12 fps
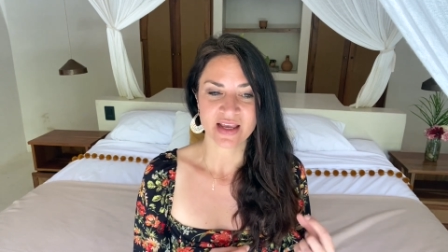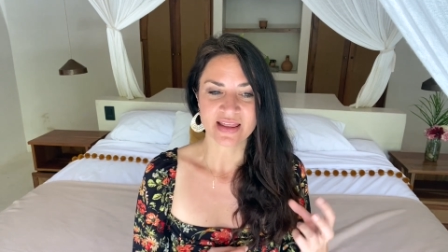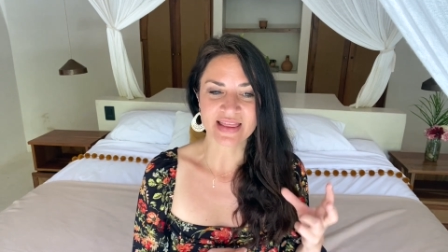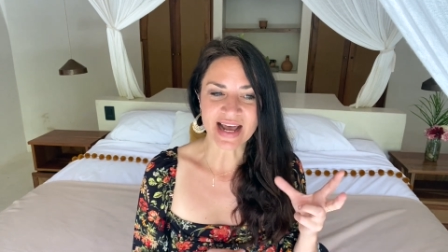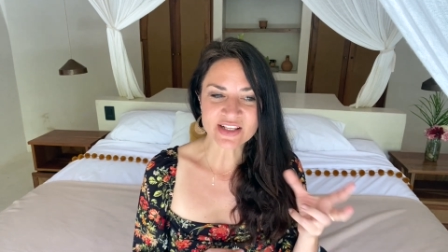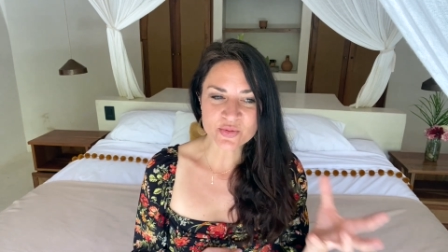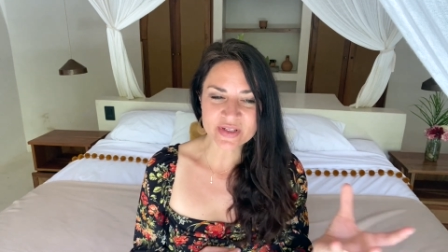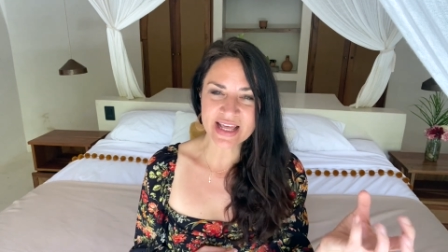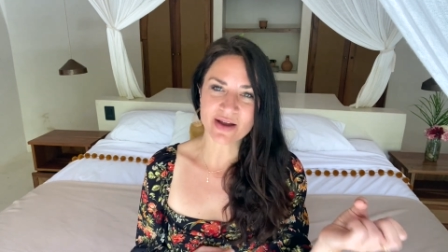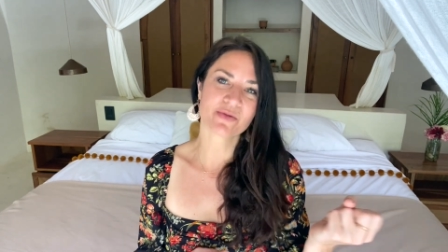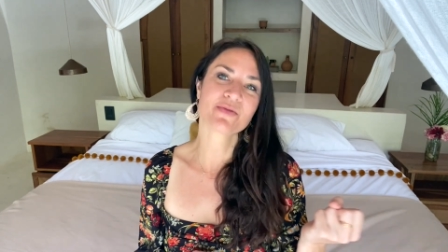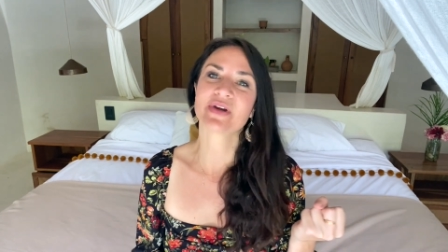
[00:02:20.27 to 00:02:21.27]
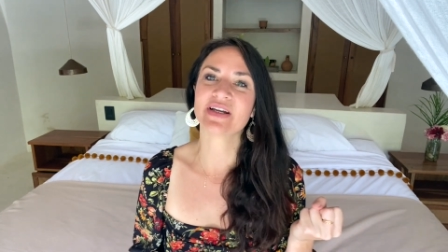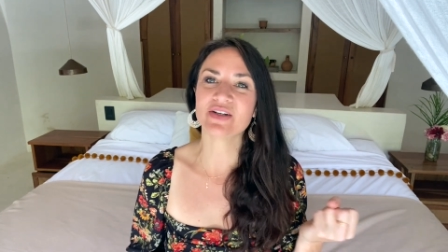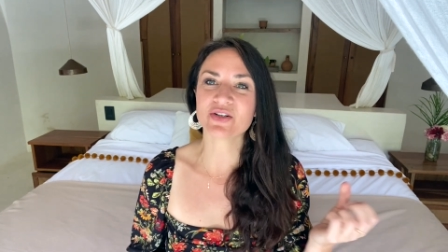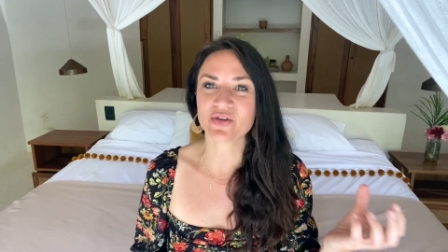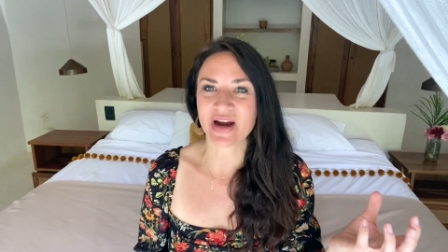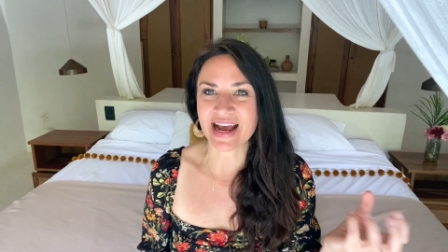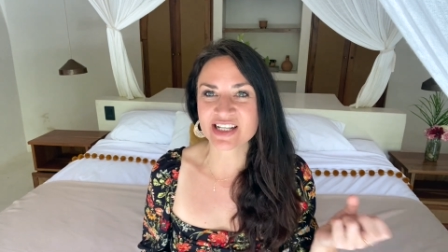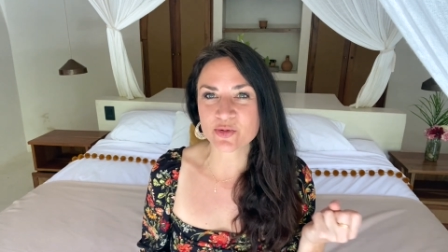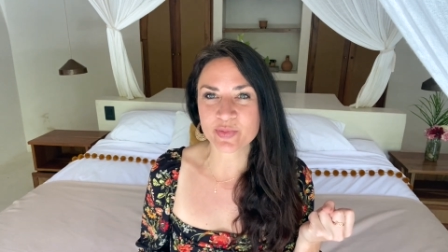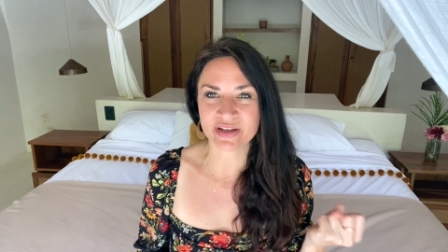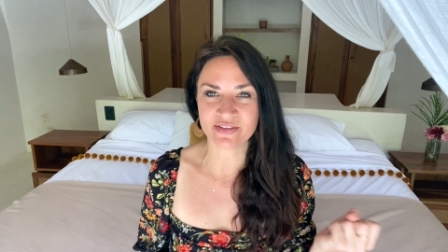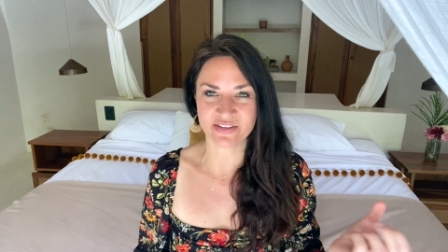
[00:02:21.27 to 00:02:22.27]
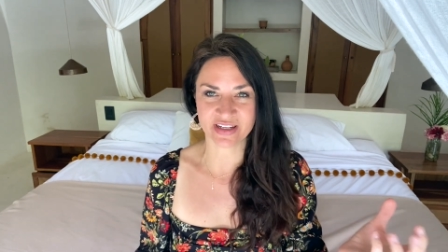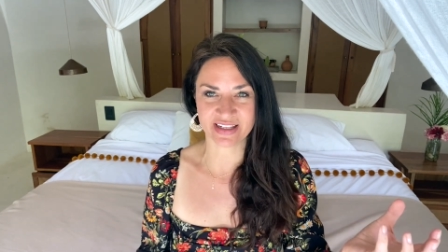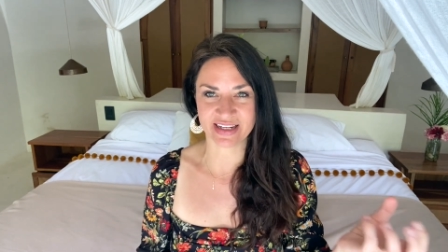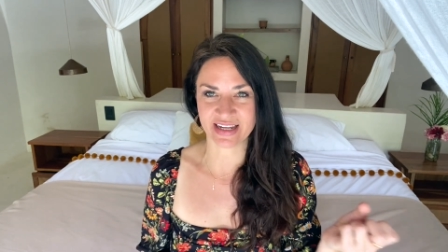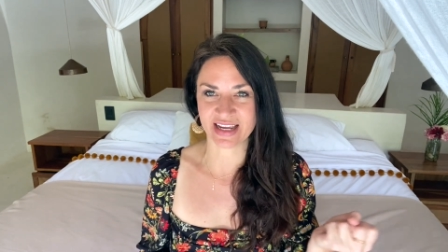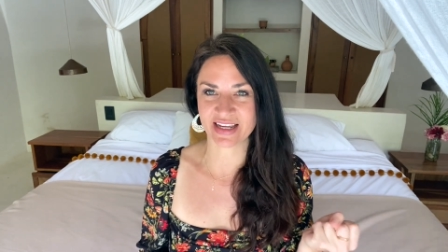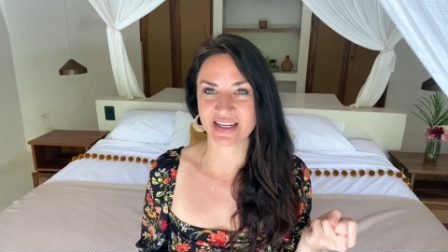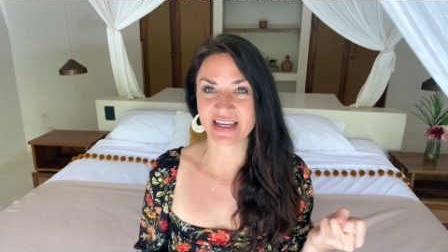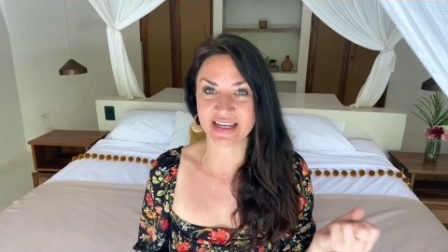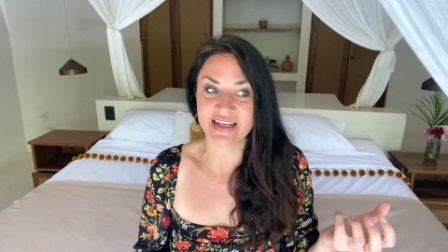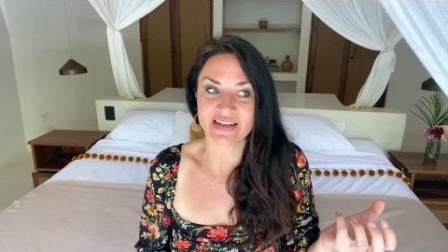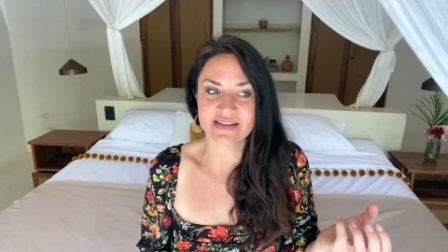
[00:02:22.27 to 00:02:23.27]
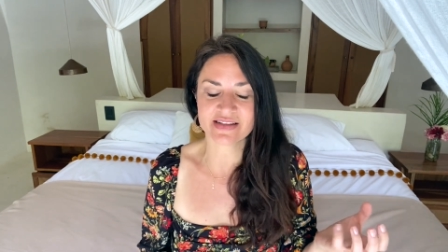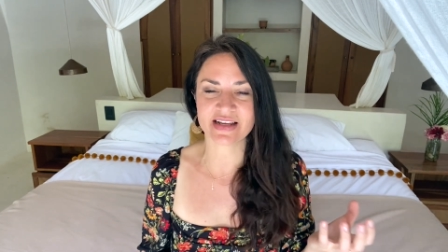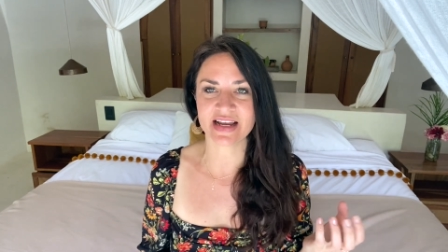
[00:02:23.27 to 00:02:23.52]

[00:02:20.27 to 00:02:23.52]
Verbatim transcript: That's what that real graspy feeling is.